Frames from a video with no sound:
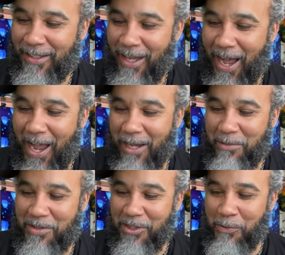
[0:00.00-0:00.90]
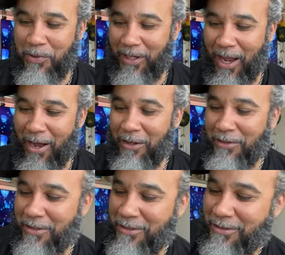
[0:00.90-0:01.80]
I am super
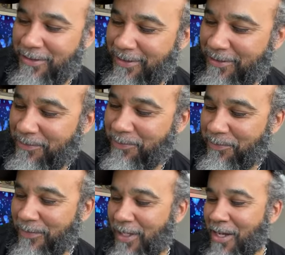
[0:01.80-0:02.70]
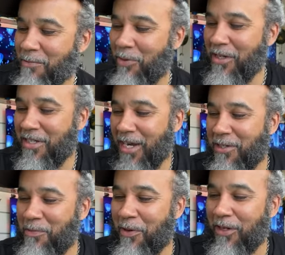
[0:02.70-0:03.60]
lost. Appreciate
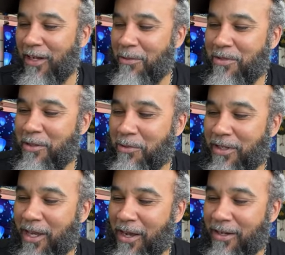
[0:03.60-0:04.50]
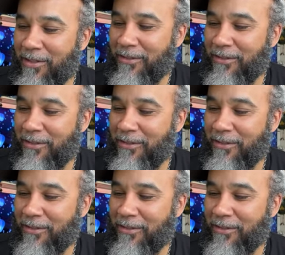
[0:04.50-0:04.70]
you pulling up, Super Dale.